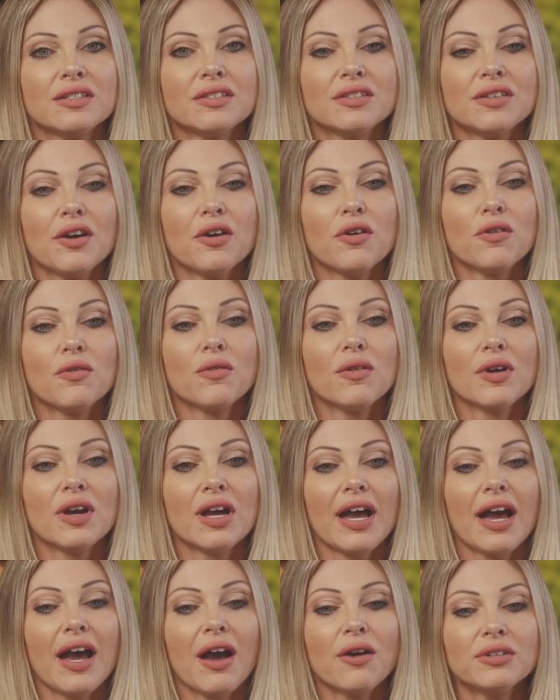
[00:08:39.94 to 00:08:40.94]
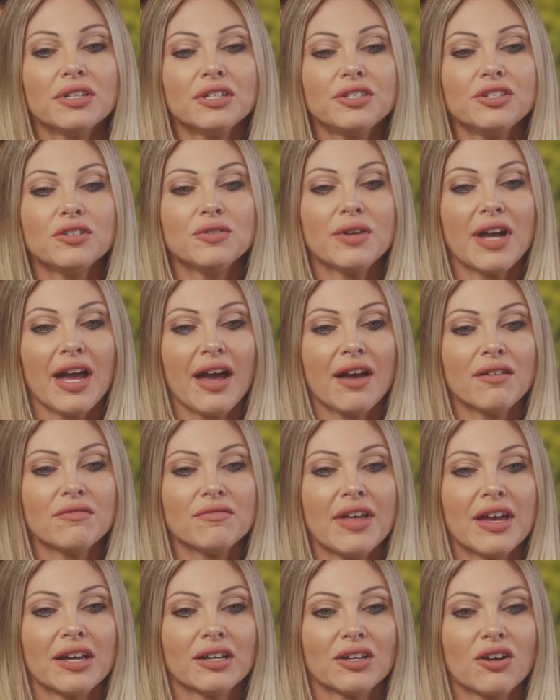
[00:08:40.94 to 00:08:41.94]
So, how did you
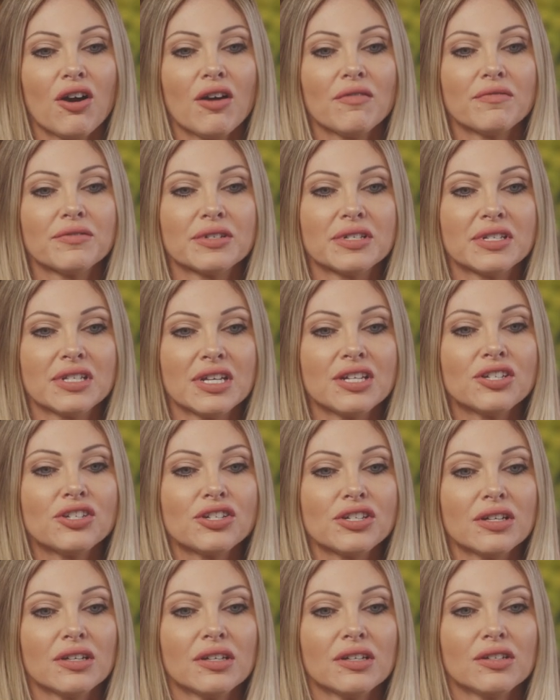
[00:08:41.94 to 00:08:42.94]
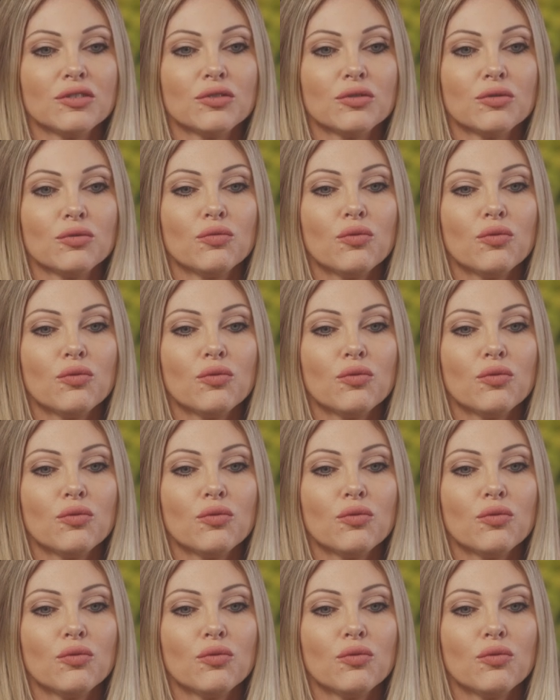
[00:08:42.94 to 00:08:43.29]
have that conversation